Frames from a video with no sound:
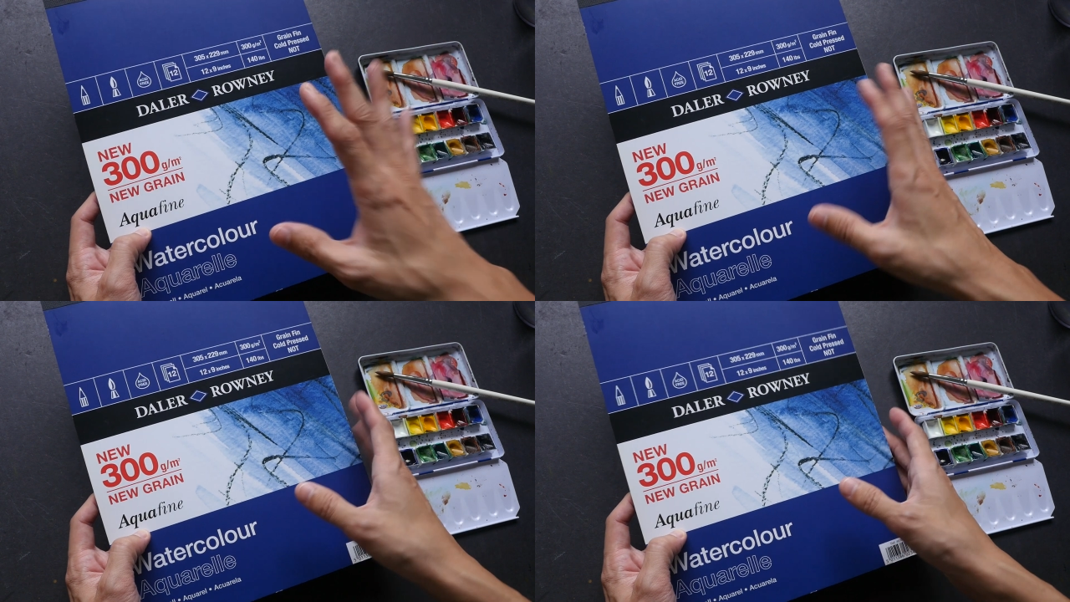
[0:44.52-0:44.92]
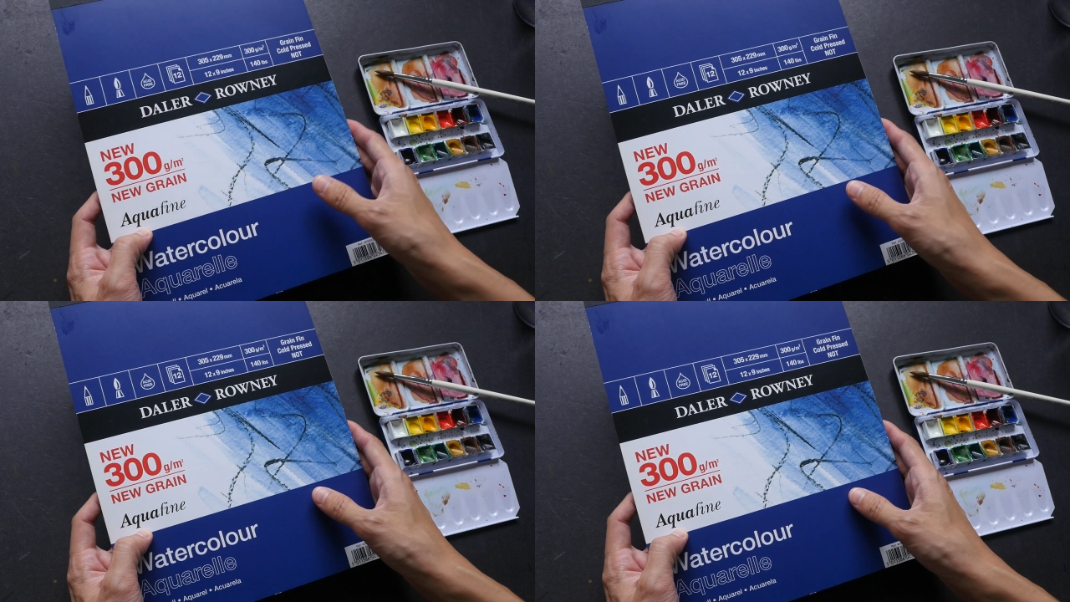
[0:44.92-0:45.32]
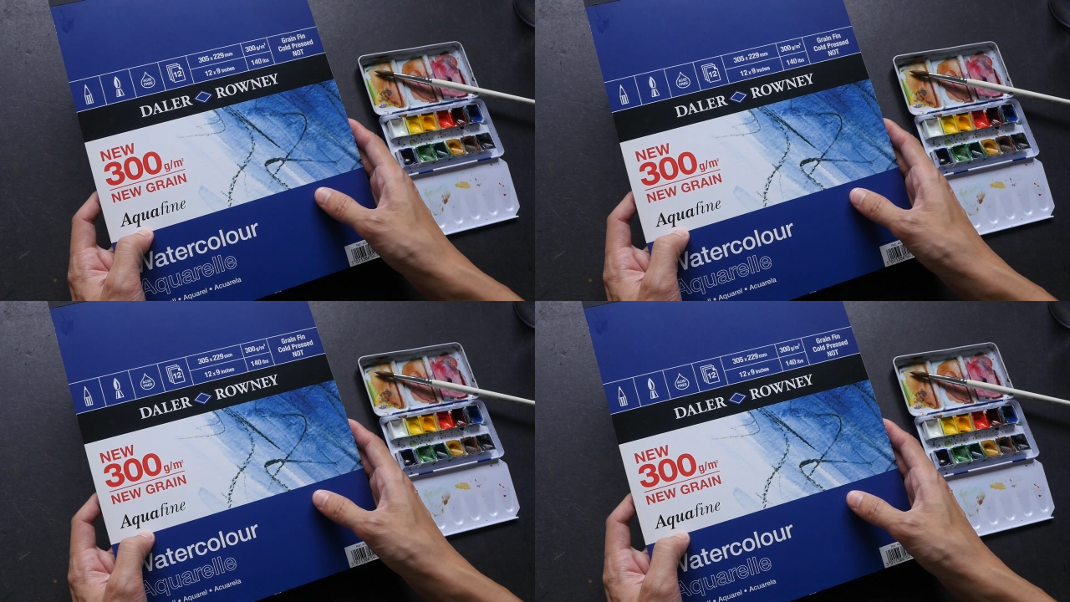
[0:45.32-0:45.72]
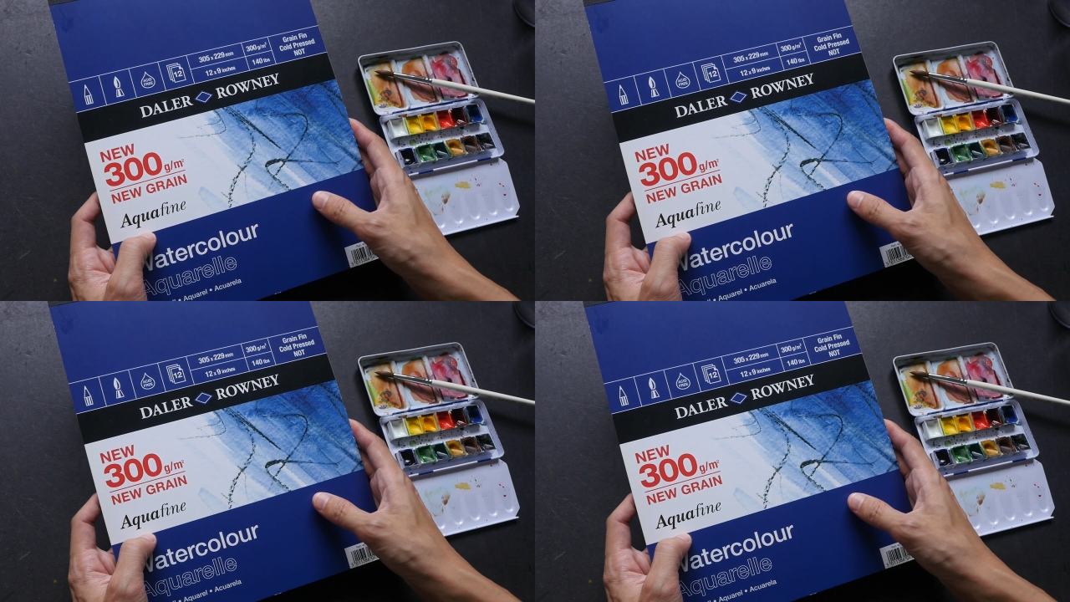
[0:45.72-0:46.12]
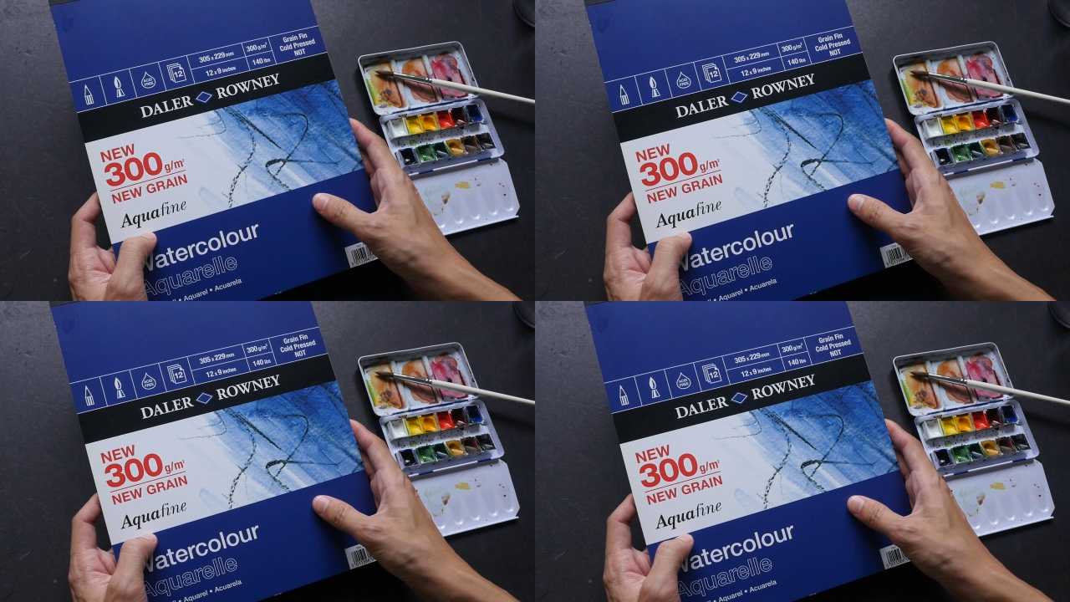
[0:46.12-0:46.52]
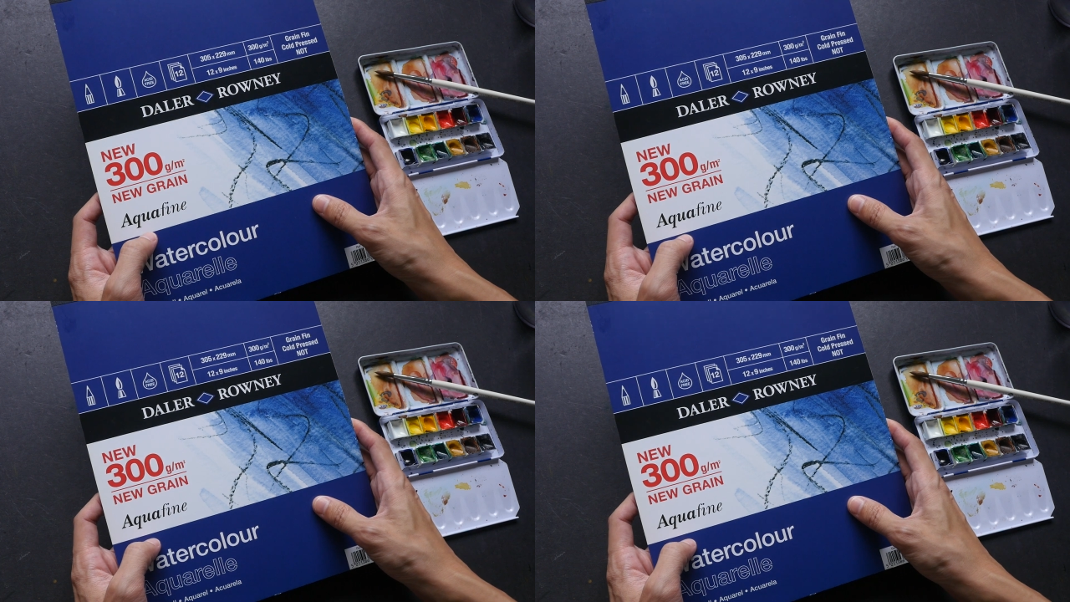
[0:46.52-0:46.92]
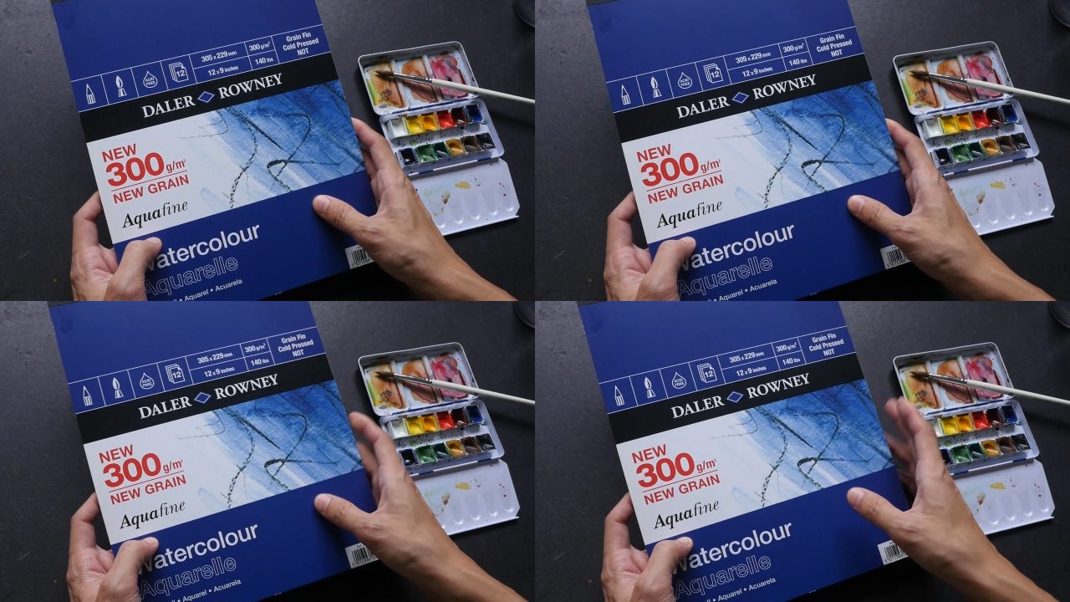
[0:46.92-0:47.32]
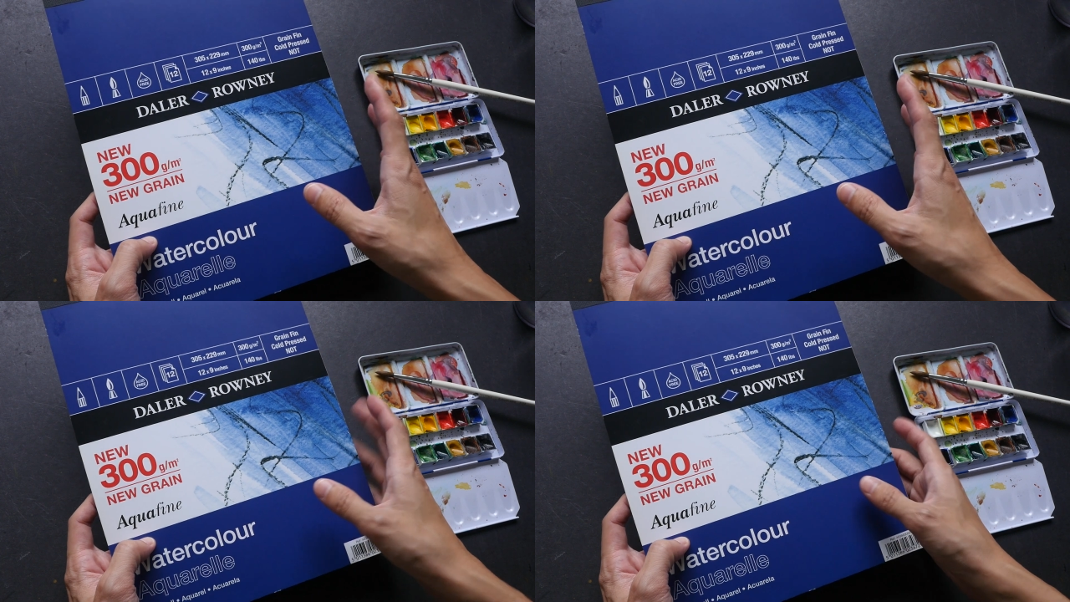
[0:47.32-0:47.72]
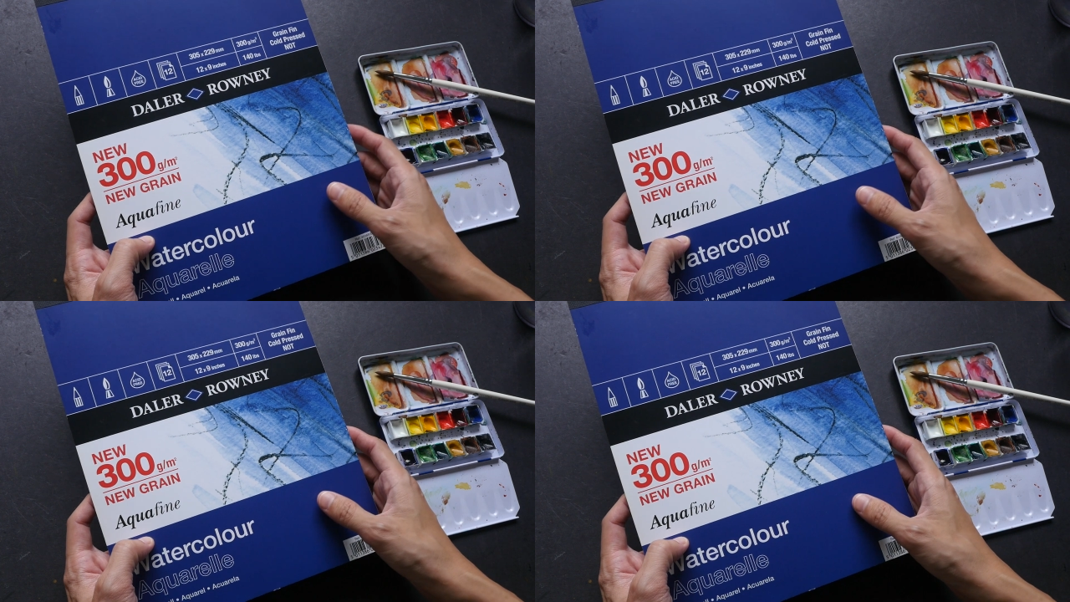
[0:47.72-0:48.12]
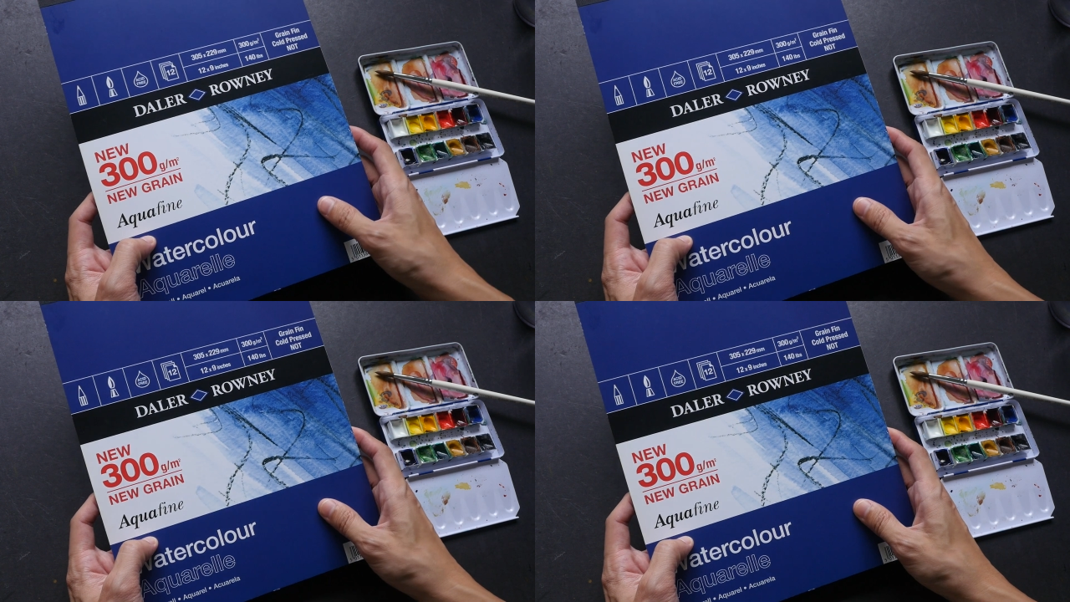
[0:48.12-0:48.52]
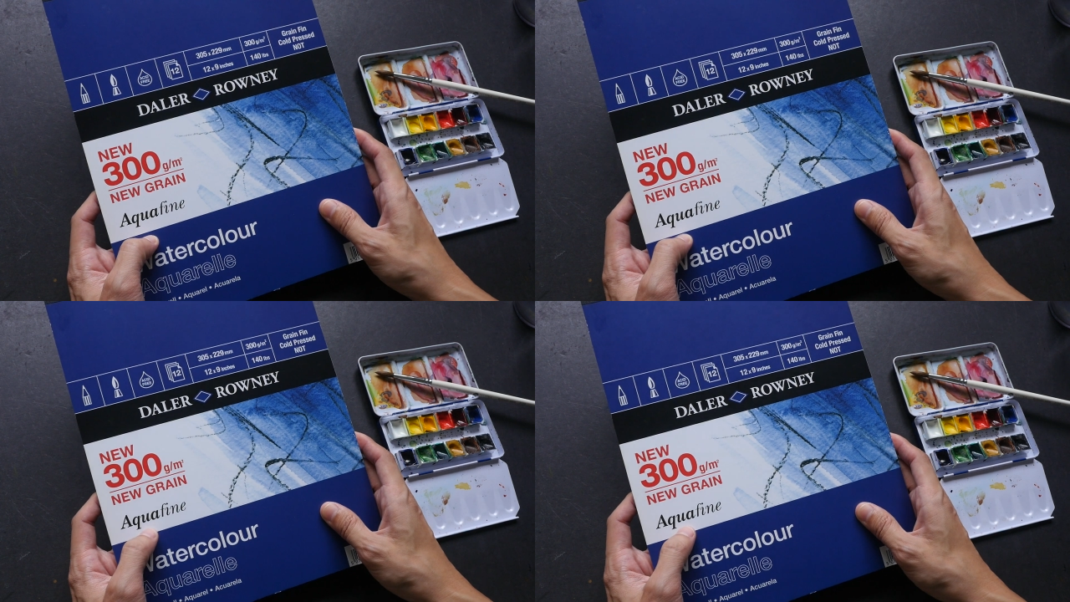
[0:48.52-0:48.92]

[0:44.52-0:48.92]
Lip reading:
(no speaker visible)